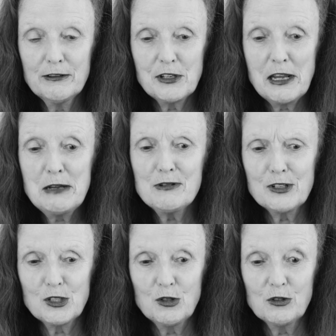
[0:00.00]
I was able
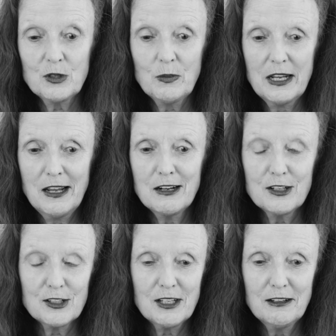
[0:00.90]
to talk to my
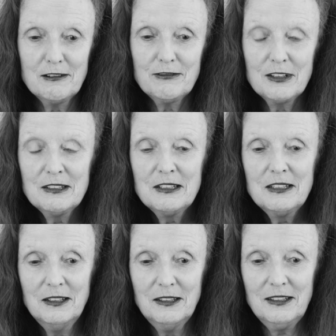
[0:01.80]
younger self,
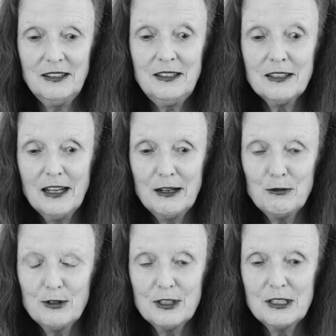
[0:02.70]
I
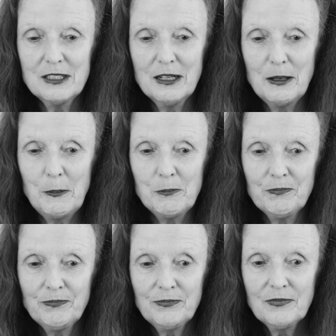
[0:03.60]
would
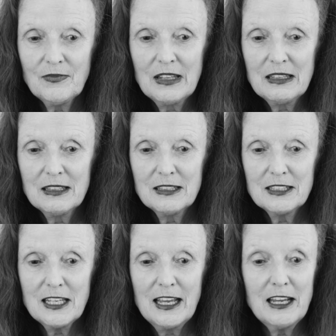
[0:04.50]

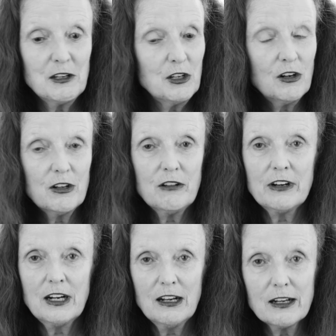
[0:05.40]
say, you're
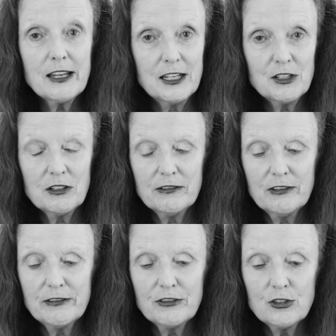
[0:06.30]
very lucky to have
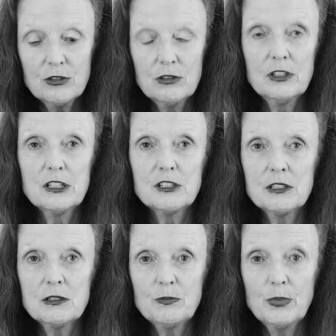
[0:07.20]
lived through
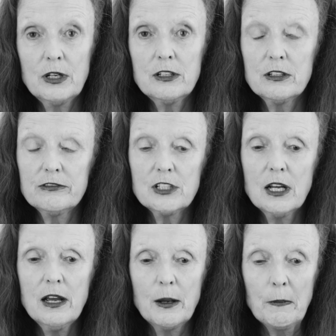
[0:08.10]
this period of
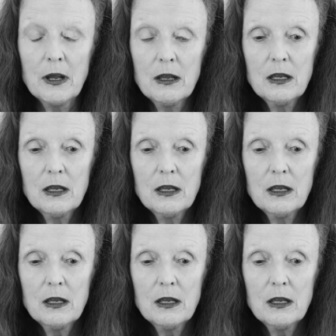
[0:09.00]
time